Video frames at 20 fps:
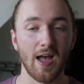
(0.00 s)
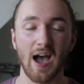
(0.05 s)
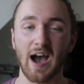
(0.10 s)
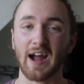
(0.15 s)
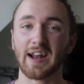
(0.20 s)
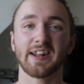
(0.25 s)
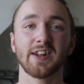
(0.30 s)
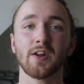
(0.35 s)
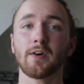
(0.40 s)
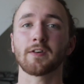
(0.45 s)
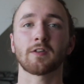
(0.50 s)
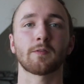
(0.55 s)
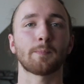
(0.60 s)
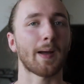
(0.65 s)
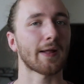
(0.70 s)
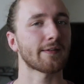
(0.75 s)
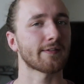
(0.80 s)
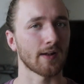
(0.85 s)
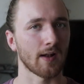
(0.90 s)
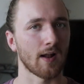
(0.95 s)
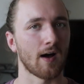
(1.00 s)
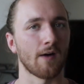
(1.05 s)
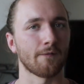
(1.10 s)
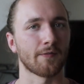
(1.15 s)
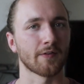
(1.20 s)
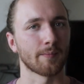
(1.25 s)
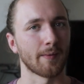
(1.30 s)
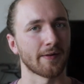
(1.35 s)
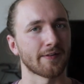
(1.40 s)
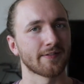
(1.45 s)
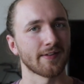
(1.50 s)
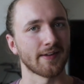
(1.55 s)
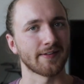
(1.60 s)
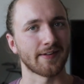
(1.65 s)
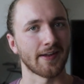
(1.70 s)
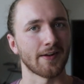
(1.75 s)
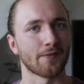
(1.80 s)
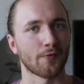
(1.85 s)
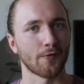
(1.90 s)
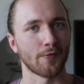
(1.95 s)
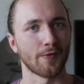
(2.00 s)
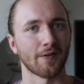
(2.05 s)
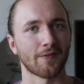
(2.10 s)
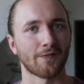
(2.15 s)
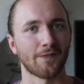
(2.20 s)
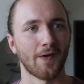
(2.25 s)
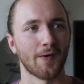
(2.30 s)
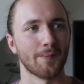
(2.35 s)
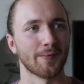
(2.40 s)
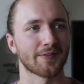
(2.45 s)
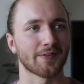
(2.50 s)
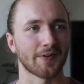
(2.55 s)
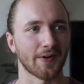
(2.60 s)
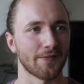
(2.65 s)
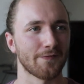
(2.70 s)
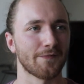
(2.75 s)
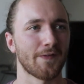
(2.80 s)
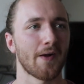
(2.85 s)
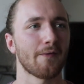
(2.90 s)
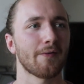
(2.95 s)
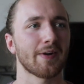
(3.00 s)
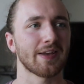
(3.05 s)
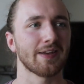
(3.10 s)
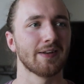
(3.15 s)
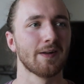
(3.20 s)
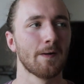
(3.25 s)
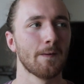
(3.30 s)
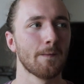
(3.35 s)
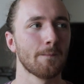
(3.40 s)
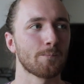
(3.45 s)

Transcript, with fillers: I did not expect to laugh as much as I did through this film. It's got a very